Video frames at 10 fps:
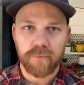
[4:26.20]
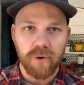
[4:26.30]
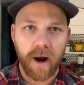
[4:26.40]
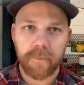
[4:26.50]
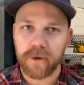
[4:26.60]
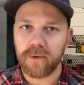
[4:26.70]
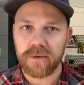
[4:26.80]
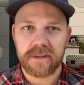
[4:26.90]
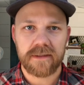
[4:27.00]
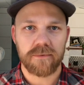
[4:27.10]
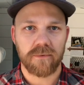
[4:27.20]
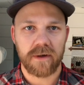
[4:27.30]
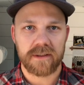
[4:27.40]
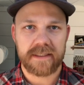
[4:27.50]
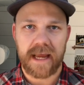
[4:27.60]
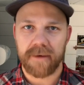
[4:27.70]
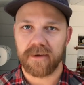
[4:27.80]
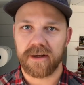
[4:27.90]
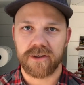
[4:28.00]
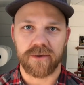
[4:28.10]
property was
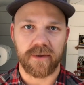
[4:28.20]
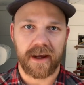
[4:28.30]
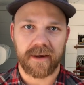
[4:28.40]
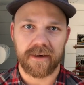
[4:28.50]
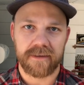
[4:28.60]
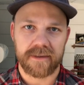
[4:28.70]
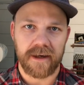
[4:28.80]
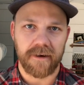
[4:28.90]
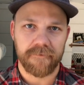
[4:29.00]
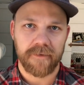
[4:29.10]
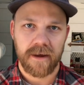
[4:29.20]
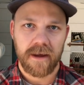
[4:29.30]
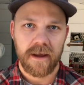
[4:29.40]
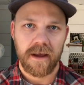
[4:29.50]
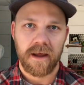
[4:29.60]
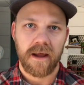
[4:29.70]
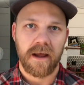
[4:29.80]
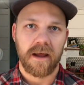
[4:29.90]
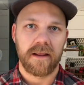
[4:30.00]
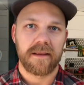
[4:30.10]
damaged or that kind of stuff,
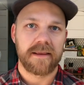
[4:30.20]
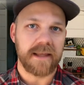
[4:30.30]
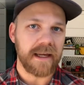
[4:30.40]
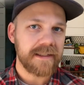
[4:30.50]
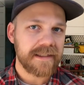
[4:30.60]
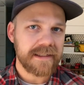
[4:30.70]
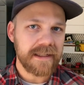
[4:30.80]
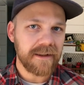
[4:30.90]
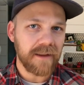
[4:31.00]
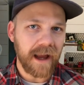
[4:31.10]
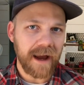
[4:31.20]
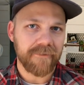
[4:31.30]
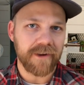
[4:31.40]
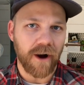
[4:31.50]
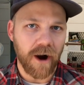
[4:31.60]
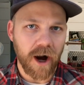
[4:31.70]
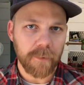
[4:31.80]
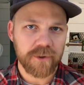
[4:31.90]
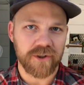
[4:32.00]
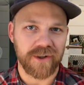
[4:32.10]
they still have an
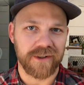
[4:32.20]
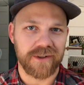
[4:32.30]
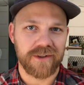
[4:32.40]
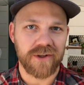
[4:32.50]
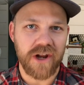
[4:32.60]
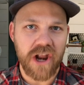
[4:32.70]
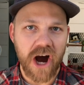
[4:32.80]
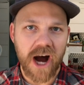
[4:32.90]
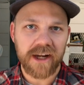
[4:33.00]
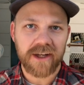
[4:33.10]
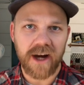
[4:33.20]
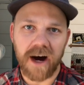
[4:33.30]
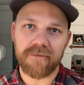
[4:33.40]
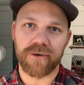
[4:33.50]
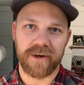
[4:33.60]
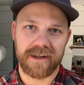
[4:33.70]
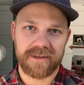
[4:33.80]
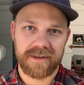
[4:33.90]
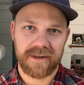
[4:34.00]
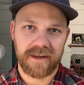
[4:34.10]
option to not cover
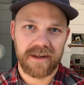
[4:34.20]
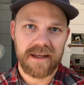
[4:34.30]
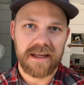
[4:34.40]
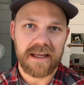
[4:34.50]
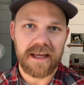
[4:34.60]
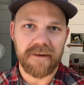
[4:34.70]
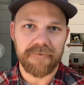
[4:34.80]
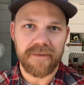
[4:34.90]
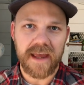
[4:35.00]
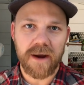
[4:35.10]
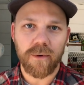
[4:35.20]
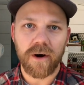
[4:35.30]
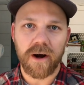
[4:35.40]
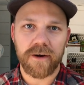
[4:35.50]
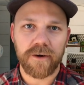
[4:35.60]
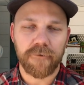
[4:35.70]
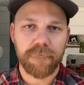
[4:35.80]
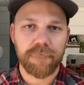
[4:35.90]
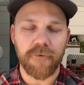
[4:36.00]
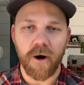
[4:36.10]
it if they were under
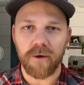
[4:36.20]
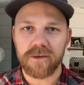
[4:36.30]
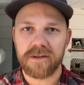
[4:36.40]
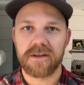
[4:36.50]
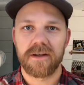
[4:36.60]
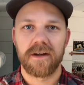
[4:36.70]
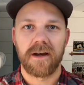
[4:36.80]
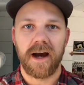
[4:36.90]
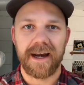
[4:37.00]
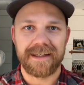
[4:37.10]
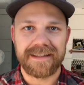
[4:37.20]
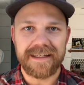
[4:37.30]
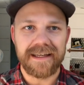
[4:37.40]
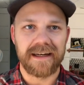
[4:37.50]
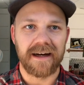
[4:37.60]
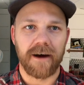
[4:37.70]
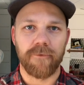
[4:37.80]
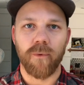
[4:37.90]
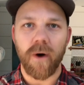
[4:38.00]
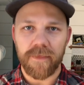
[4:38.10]
false idea
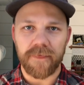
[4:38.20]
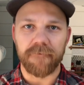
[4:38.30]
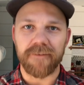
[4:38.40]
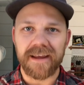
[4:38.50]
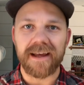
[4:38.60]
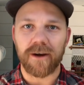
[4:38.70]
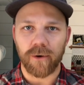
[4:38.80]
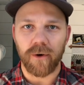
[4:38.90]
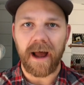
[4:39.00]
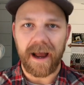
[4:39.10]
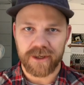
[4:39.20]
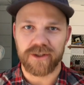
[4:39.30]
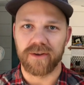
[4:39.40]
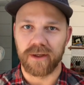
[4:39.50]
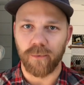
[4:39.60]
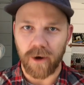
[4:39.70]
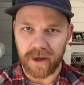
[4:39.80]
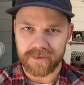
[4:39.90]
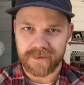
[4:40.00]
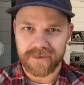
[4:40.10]
of what the vehicle actually
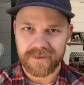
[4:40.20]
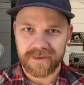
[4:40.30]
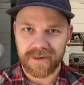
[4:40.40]
was.